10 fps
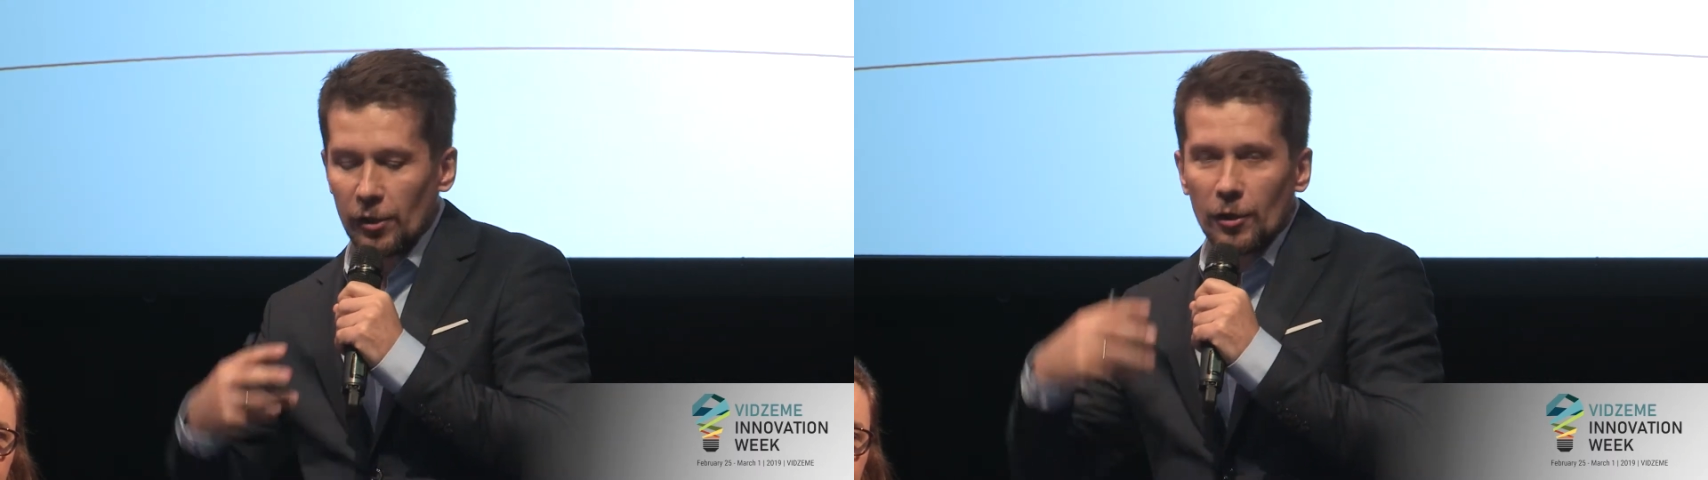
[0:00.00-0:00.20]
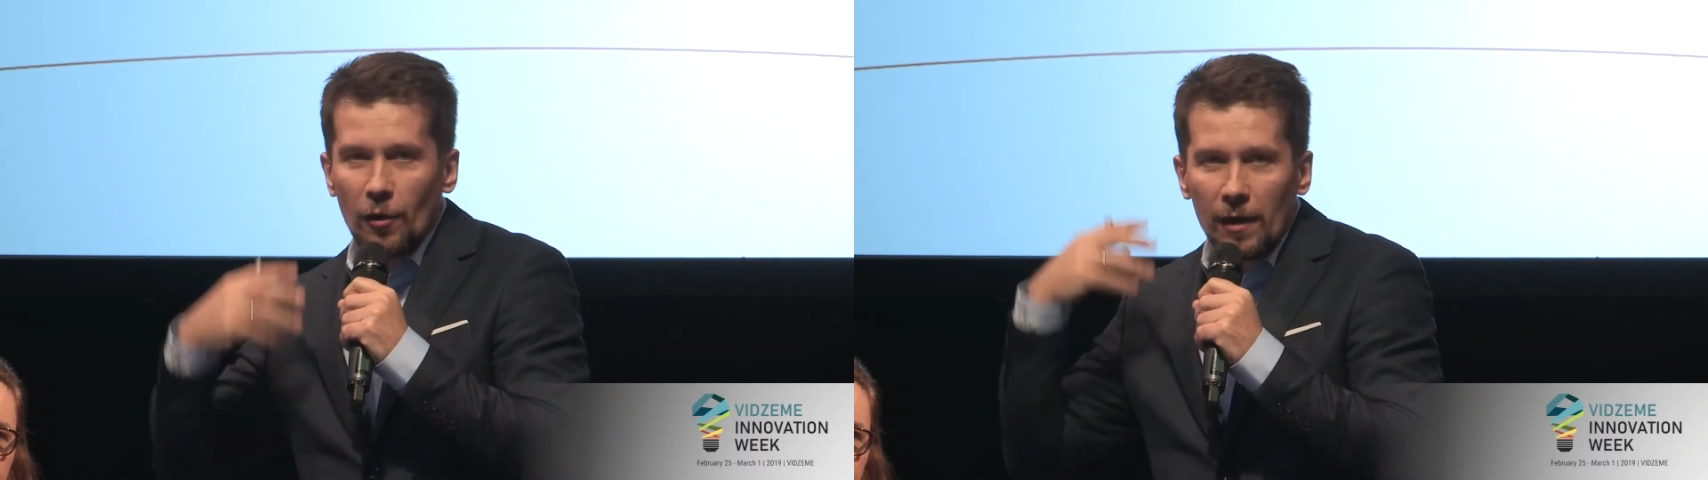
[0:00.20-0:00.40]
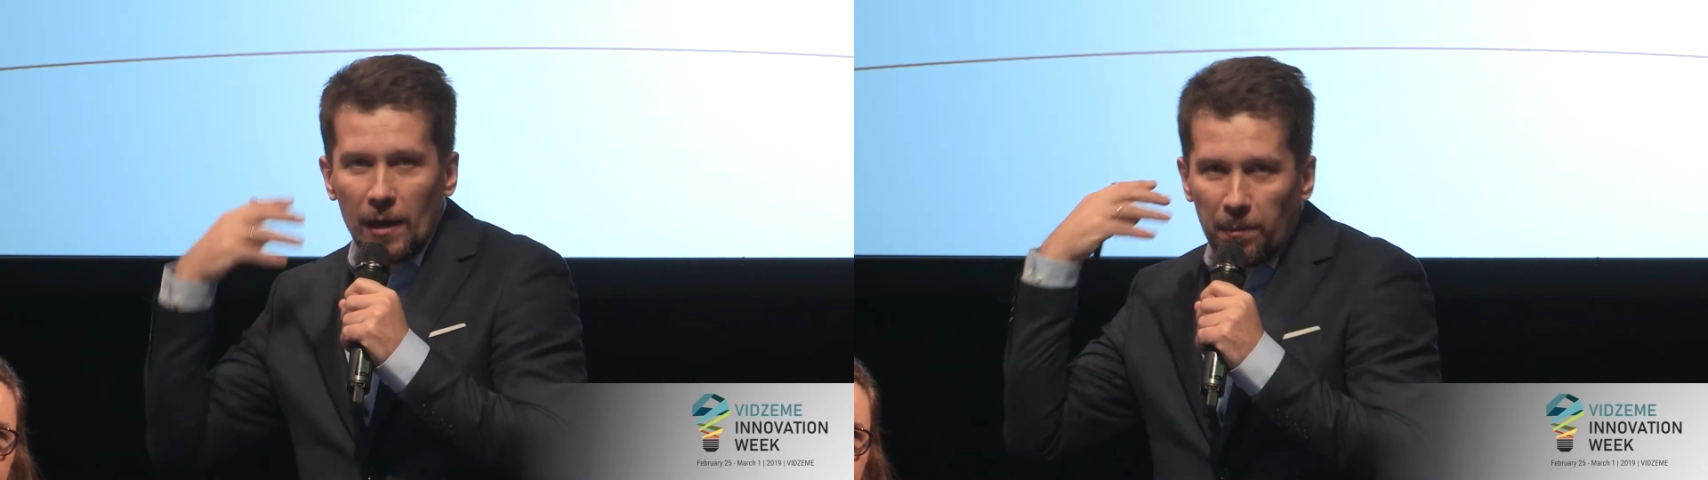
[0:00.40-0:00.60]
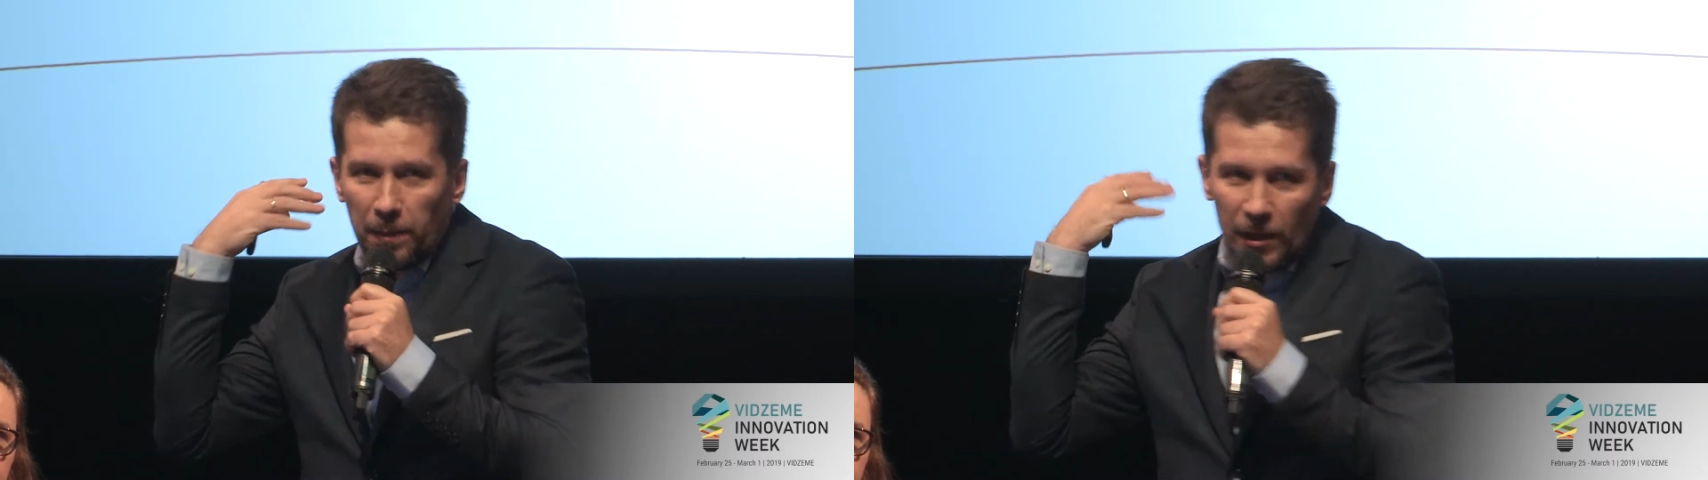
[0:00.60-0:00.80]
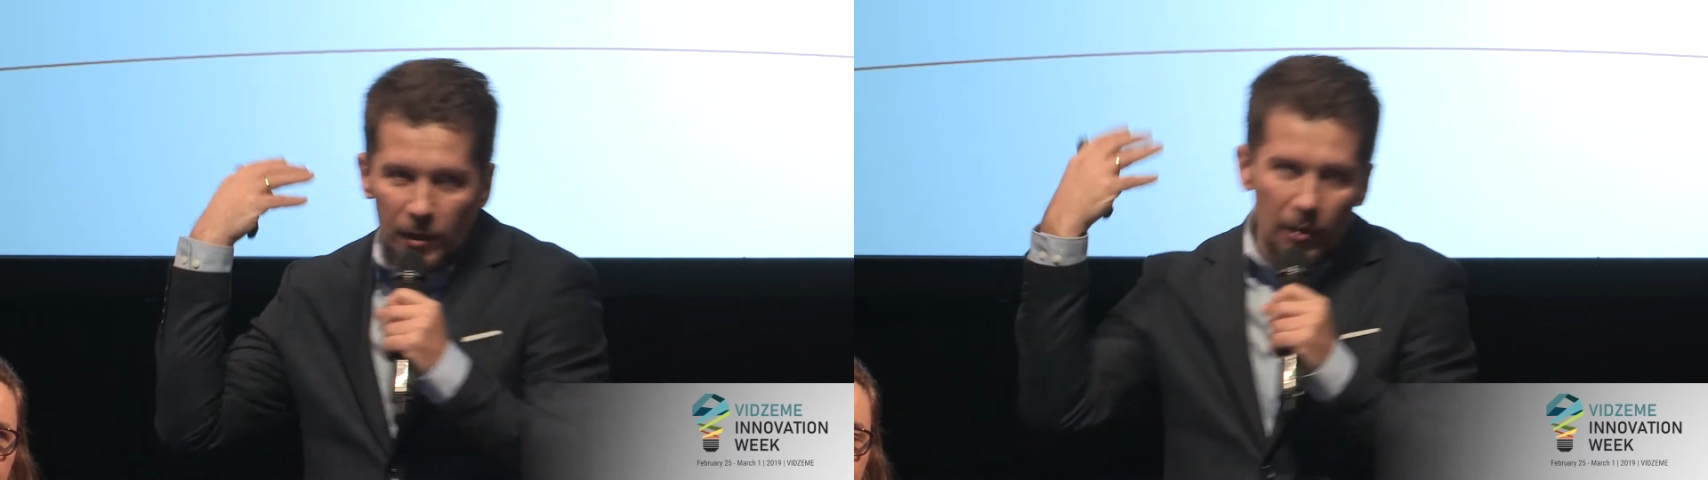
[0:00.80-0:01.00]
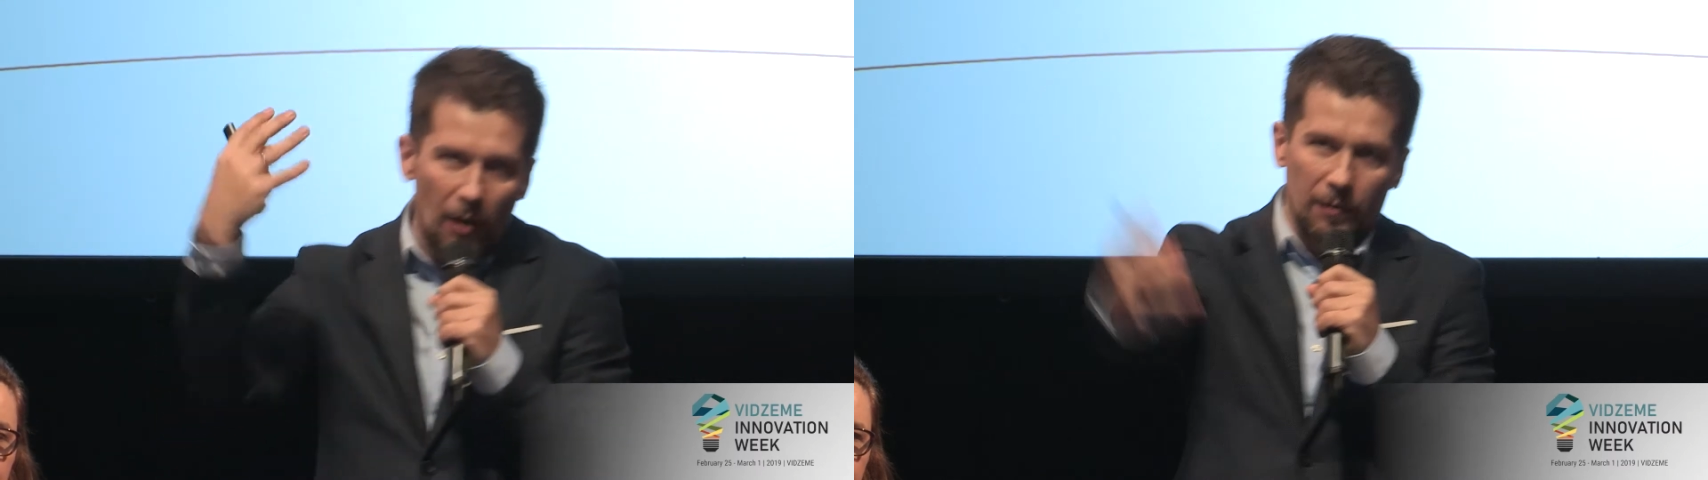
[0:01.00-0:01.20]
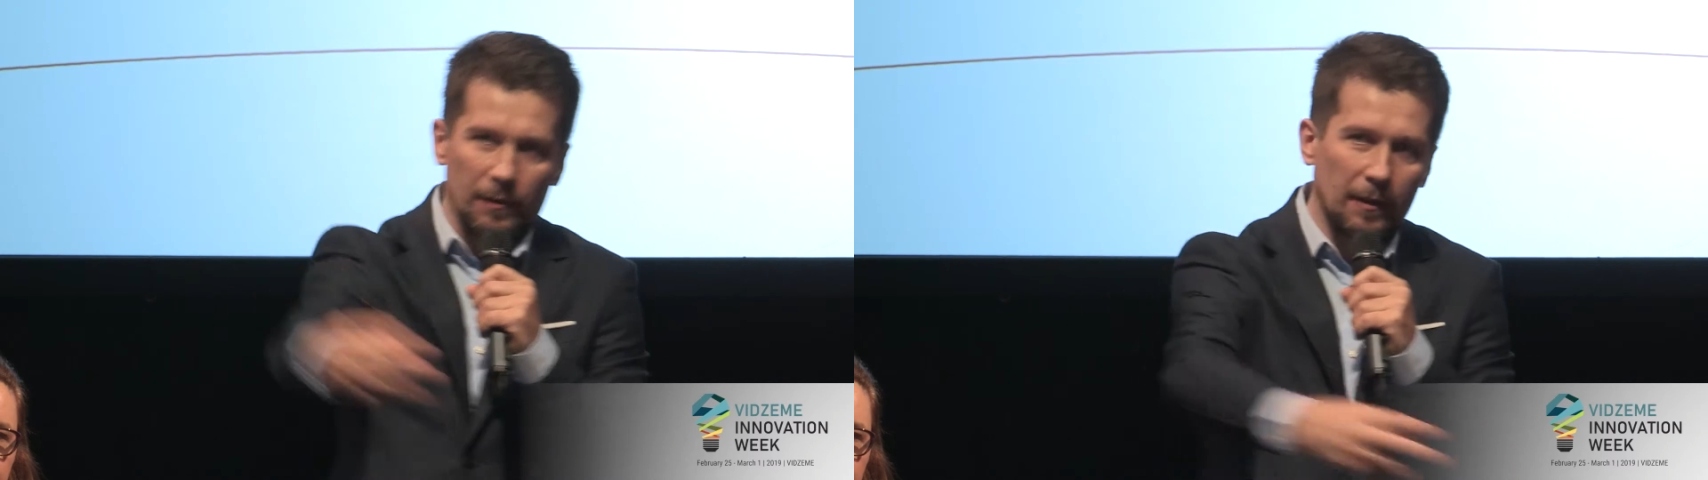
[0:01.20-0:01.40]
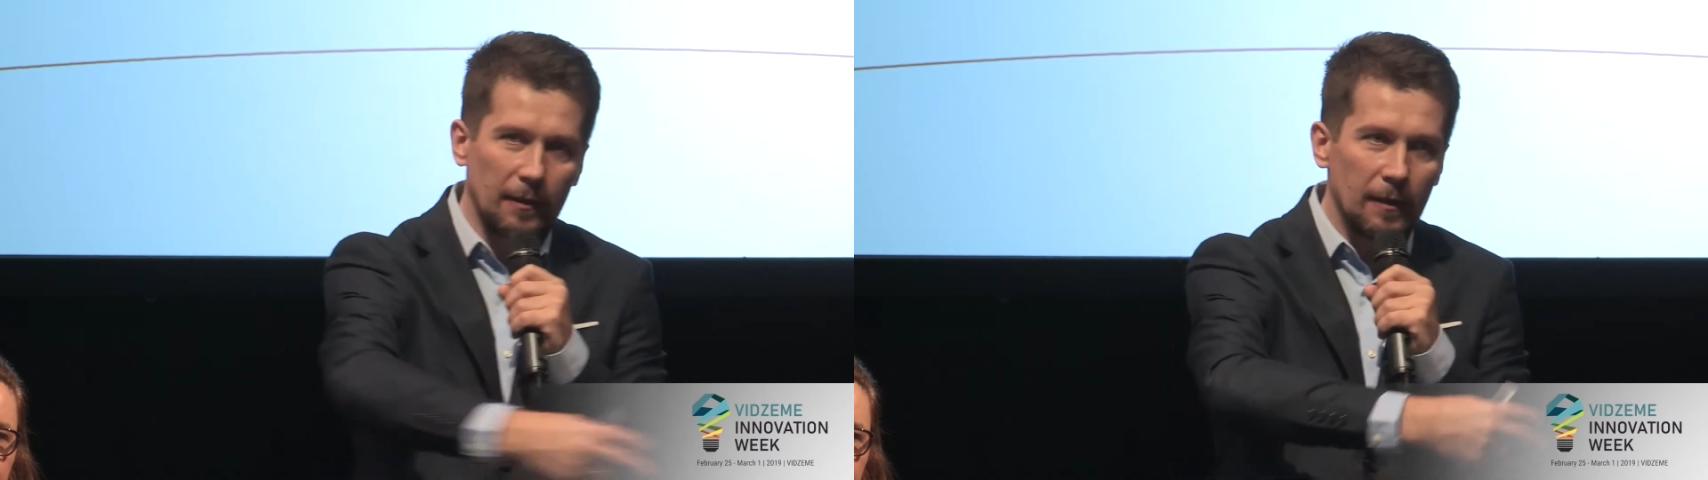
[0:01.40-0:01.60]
is going beyond